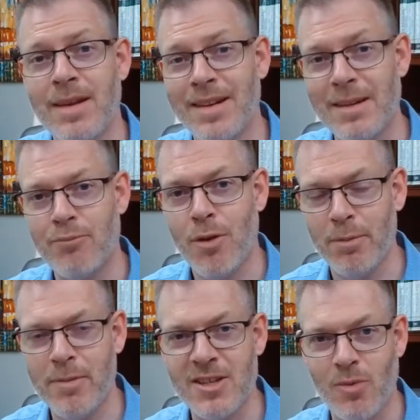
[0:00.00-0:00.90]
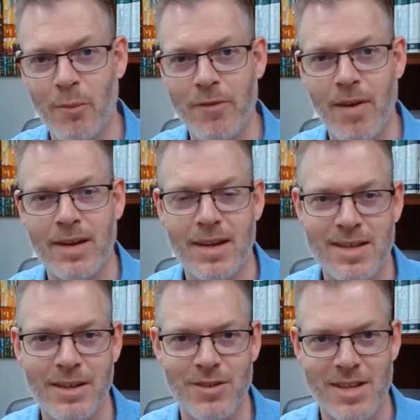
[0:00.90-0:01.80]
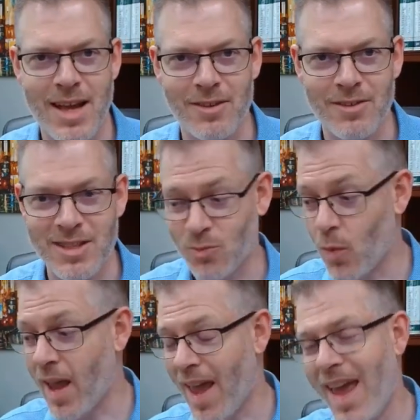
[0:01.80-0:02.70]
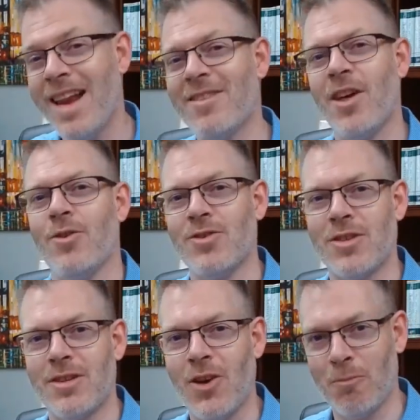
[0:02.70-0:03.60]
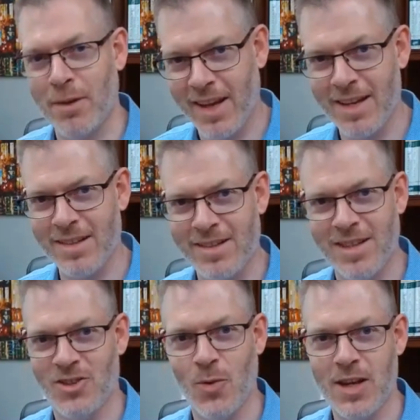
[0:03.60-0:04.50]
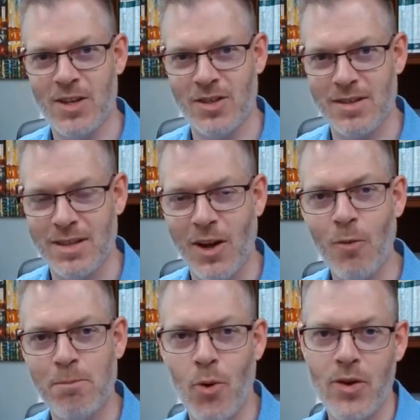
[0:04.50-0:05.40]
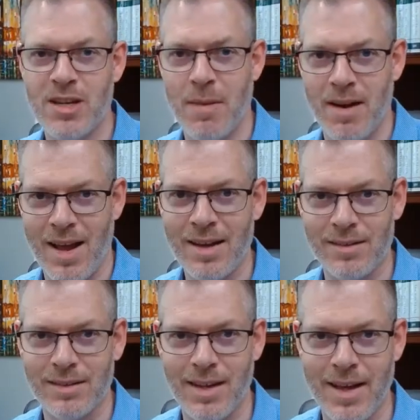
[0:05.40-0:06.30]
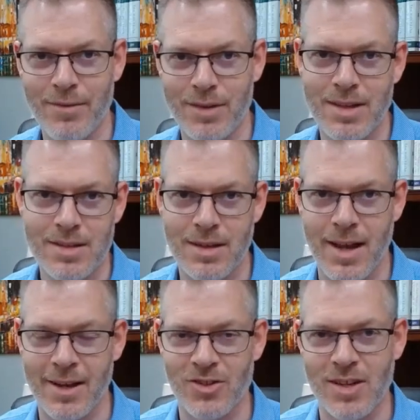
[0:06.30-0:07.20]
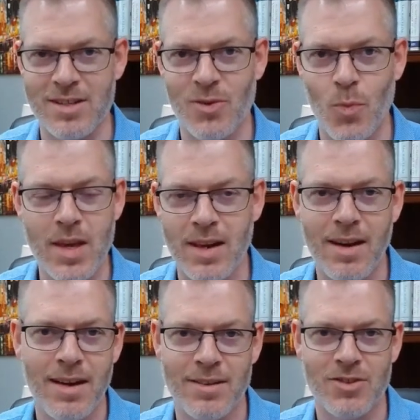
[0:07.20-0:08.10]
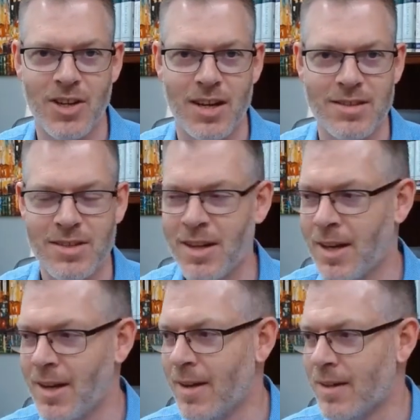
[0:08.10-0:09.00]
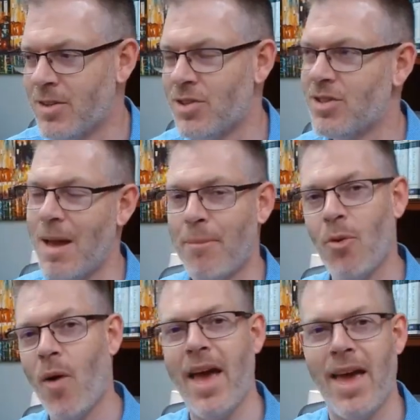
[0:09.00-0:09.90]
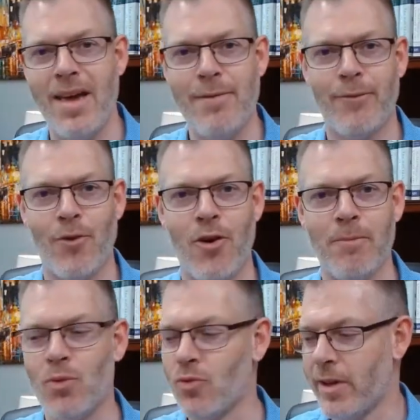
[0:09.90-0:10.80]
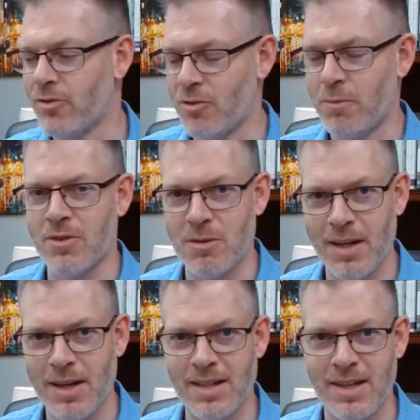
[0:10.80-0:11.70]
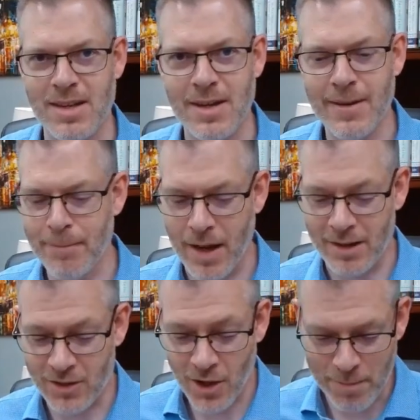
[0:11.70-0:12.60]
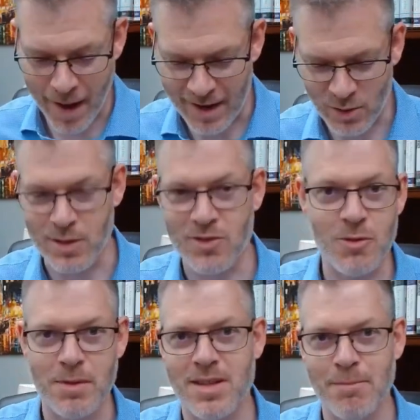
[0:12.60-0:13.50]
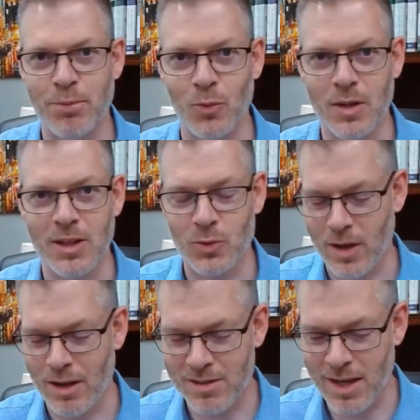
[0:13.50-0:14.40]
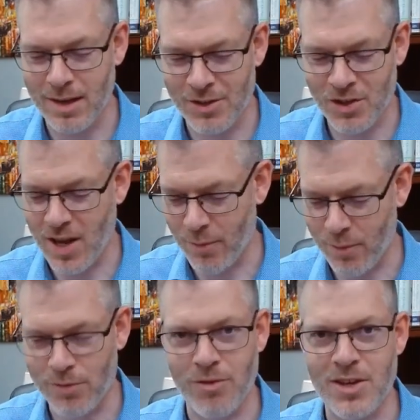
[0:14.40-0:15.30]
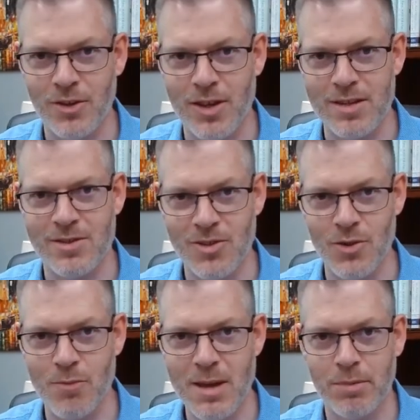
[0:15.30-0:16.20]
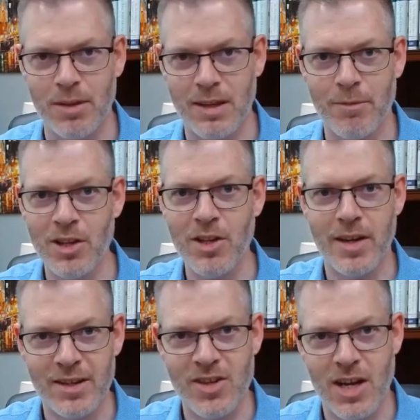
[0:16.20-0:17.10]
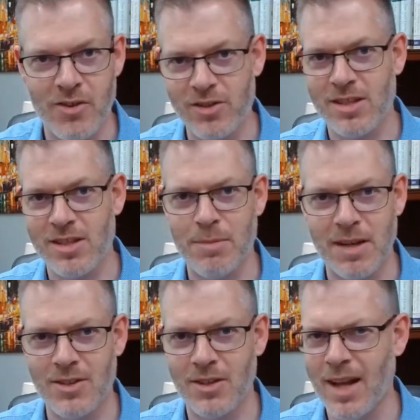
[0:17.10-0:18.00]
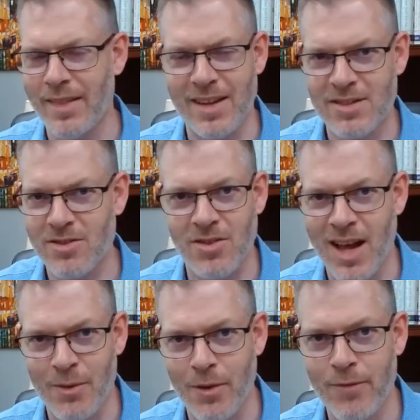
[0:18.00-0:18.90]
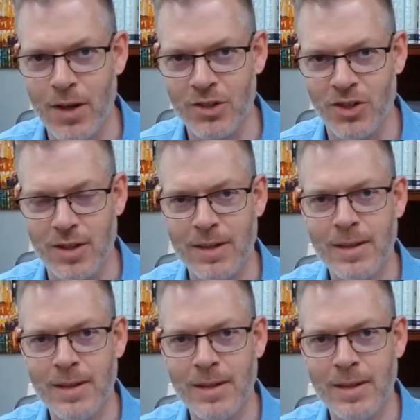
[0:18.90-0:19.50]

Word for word: Now, the problem is where we find ourselves as adults is we're in those complicated situations. And the whole point about adult life in this connection is that we can't just step away from all those responsibilities and go back to a super simple world where I'm sitting in a chair with three cookies and two people and I'm learning generosity by doing that. That's just not how we function.